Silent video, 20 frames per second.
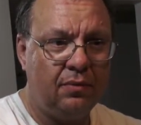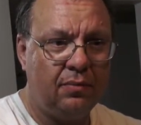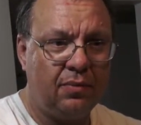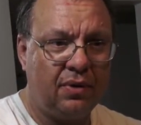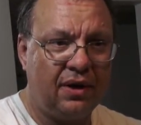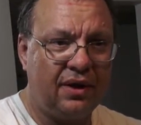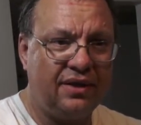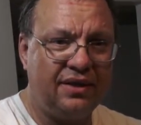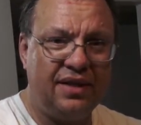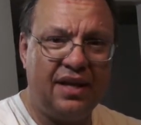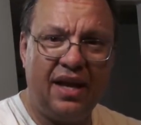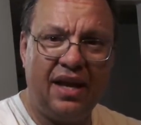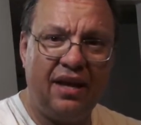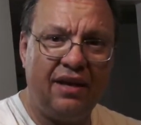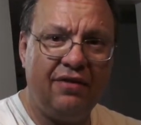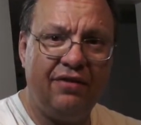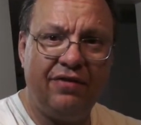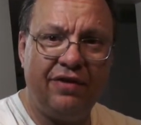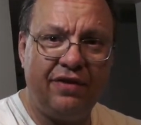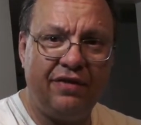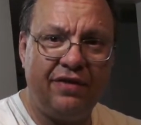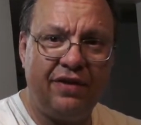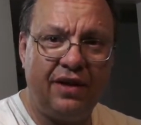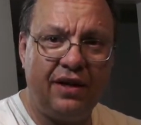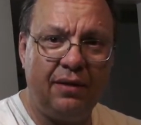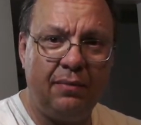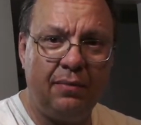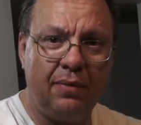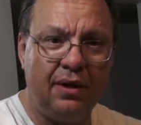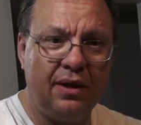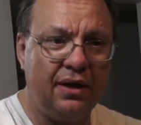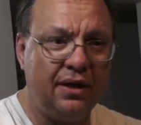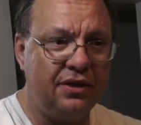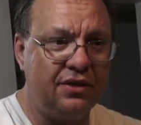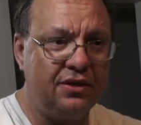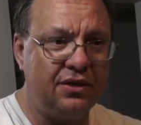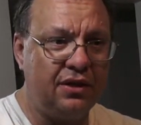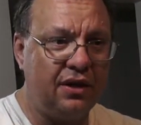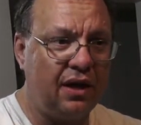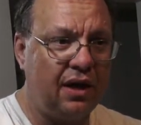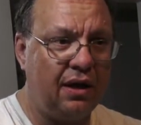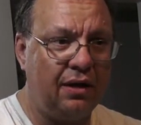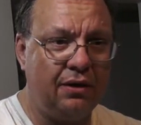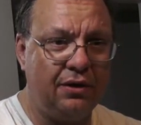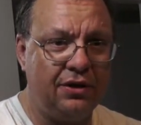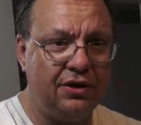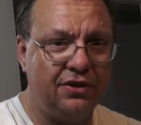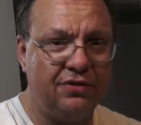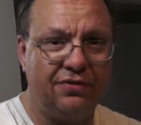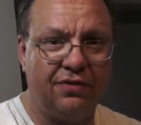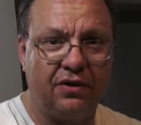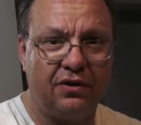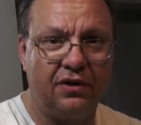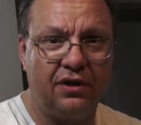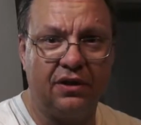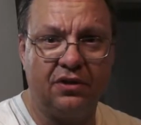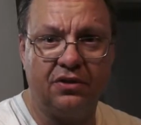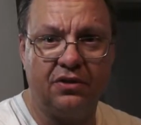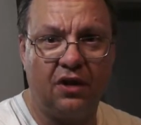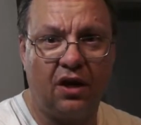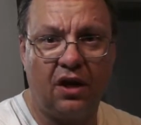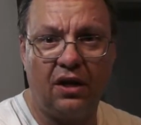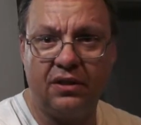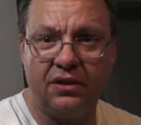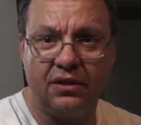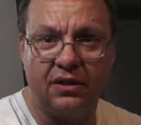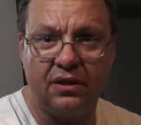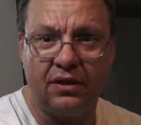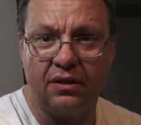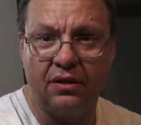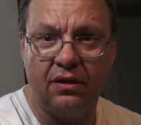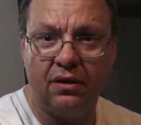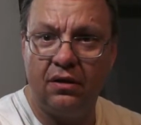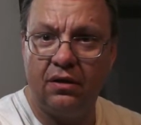probably 10-15 minutes I just felt exhausted.